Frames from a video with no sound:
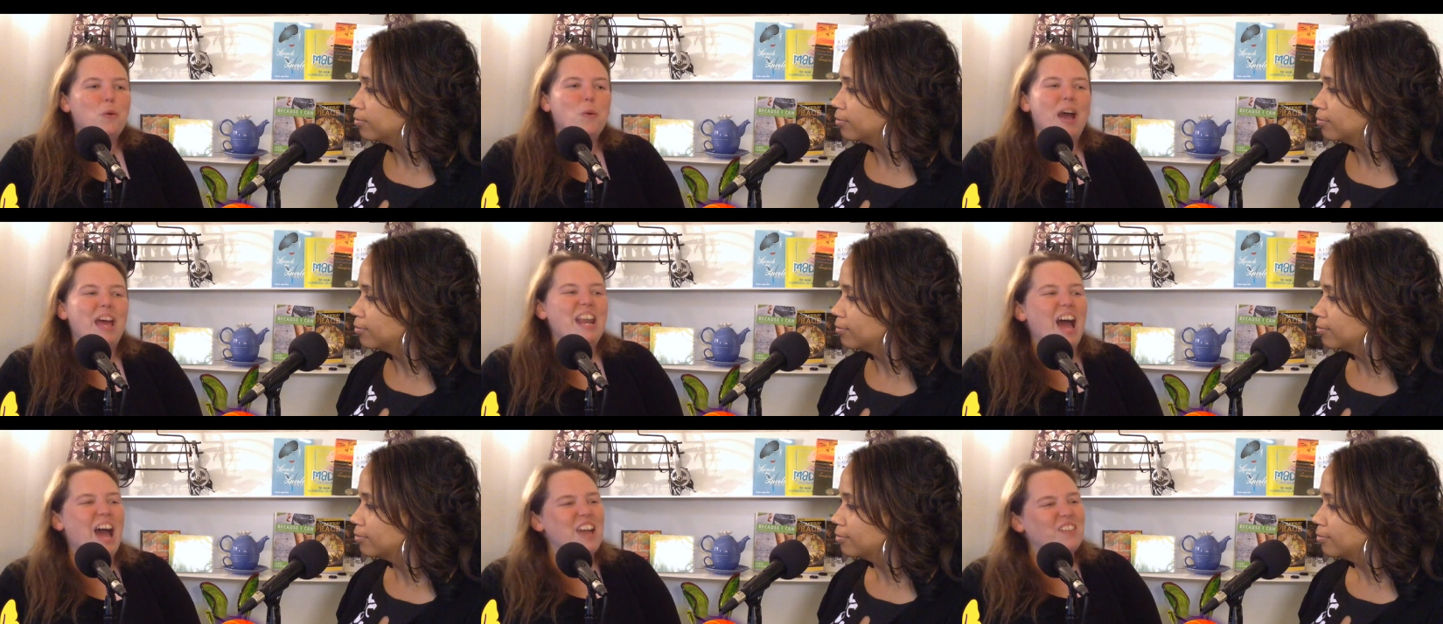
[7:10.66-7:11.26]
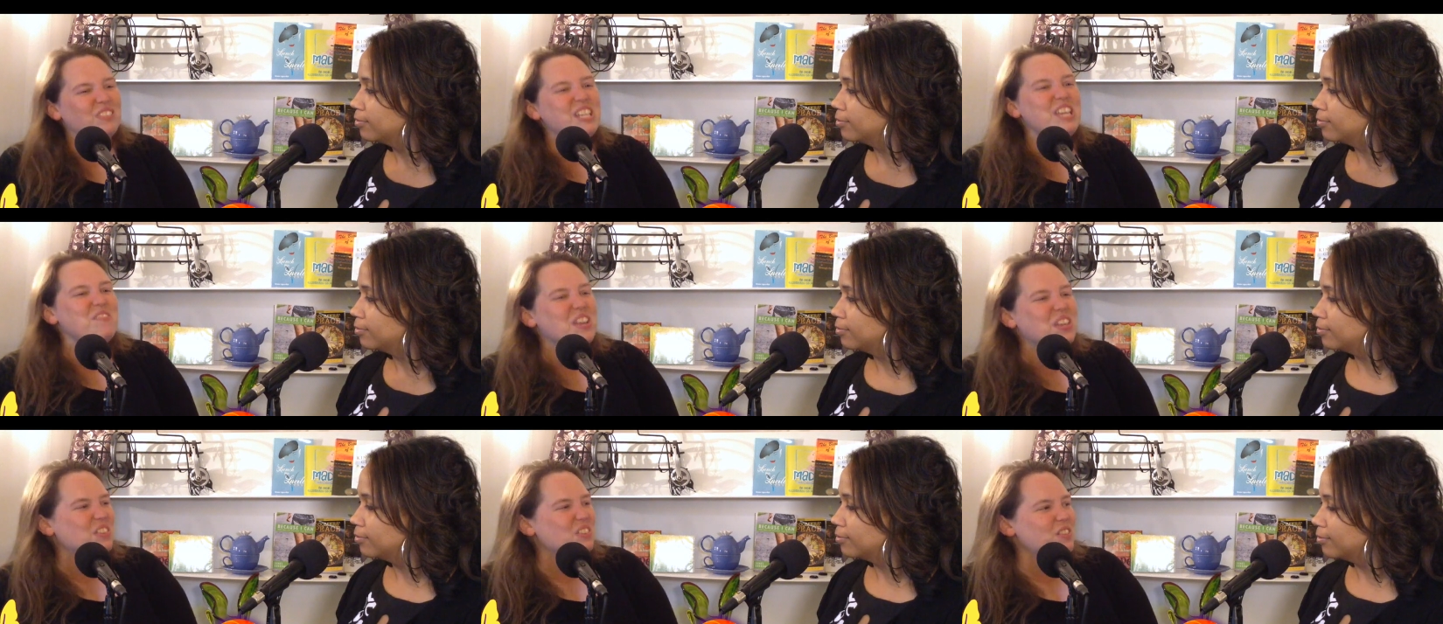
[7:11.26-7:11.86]
Speaker 1: when I'm
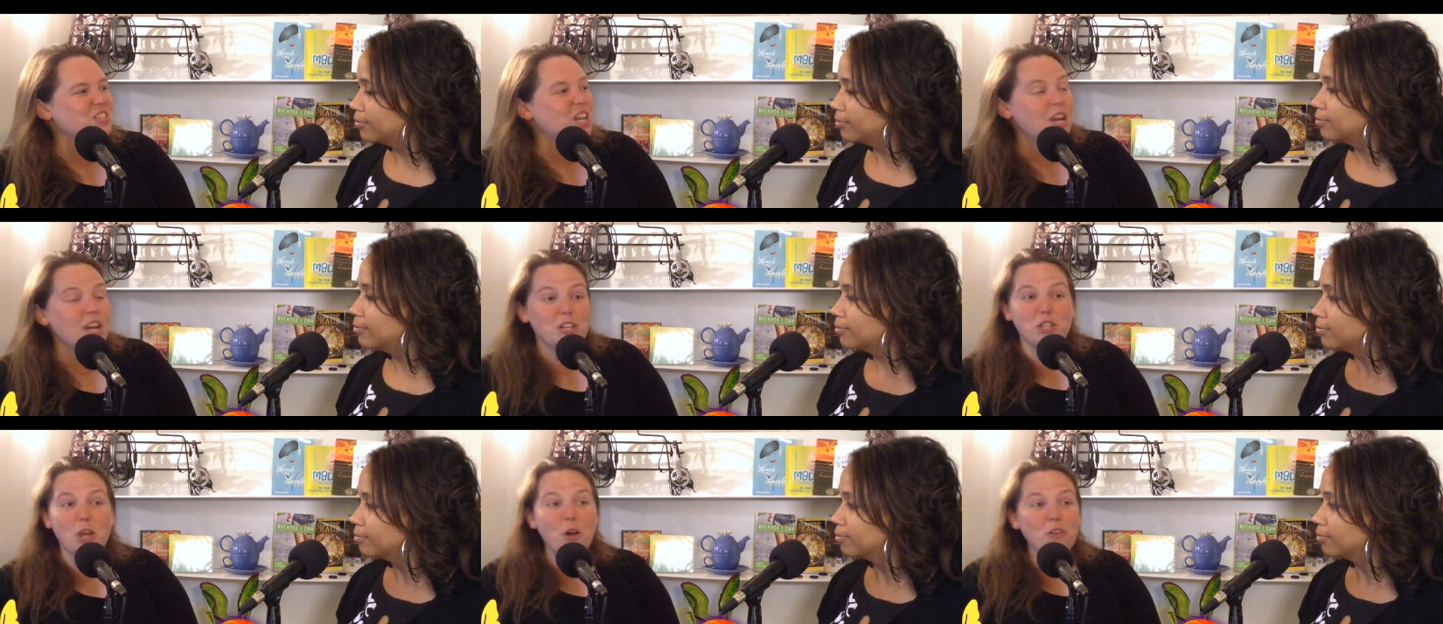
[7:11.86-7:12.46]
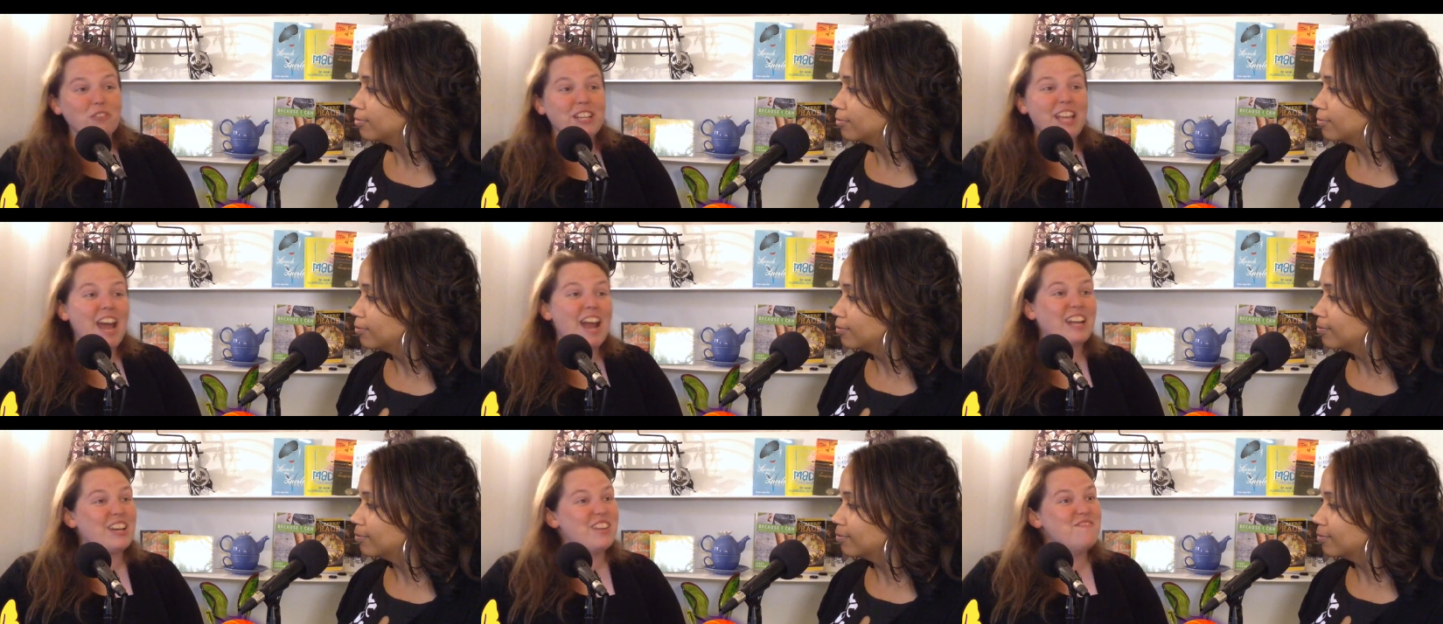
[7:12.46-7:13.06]
leaving the rooms, don't
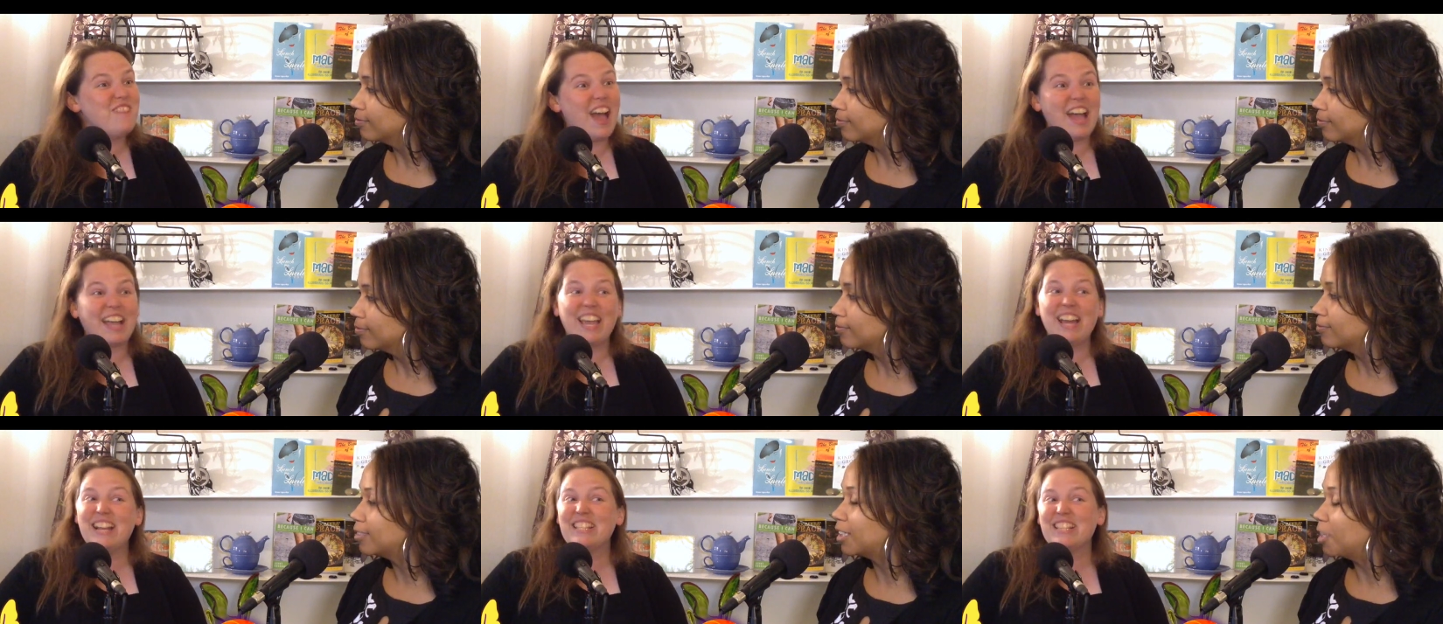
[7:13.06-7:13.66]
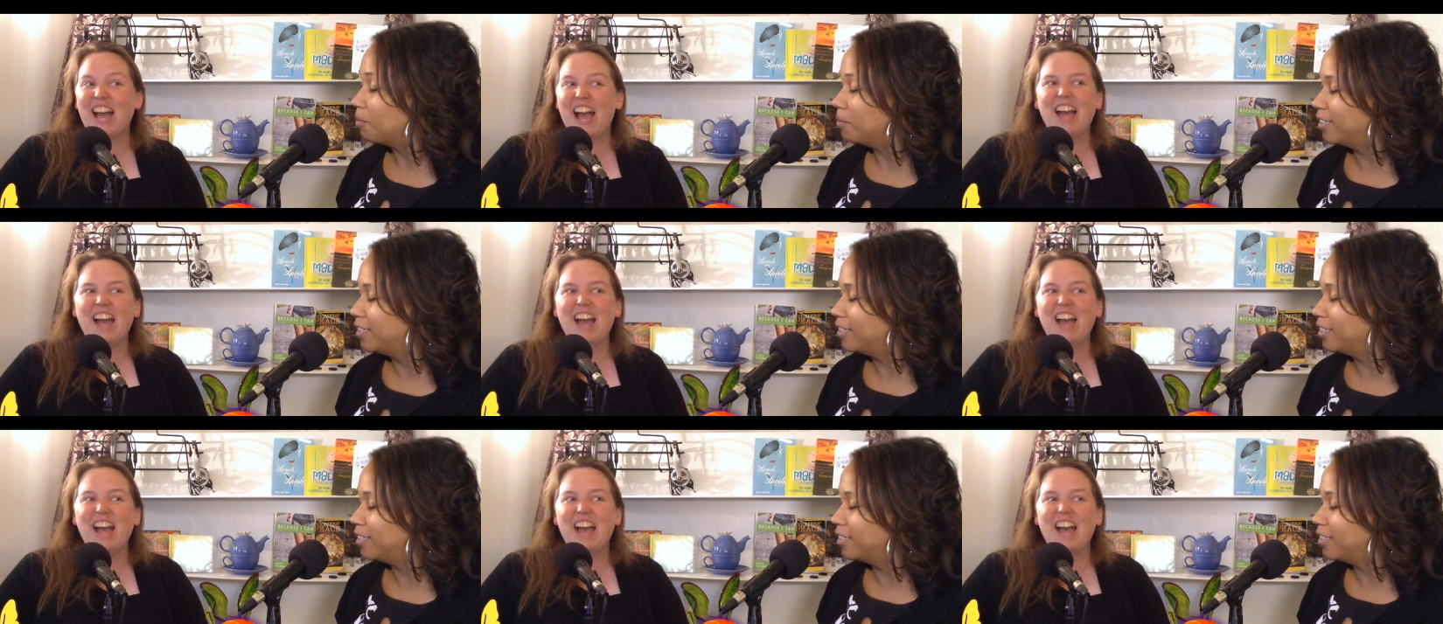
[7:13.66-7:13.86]
forget, come back anytime.